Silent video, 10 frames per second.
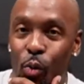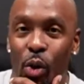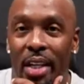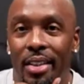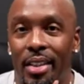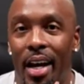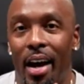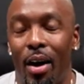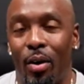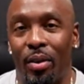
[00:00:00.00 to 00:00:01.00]
weeks
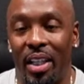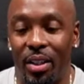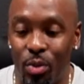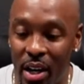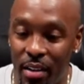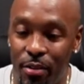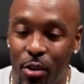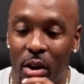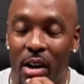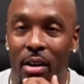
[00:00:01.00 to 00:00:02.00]
now, getting ready
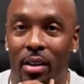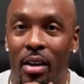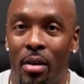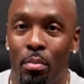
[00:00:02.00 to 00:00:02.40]
for it,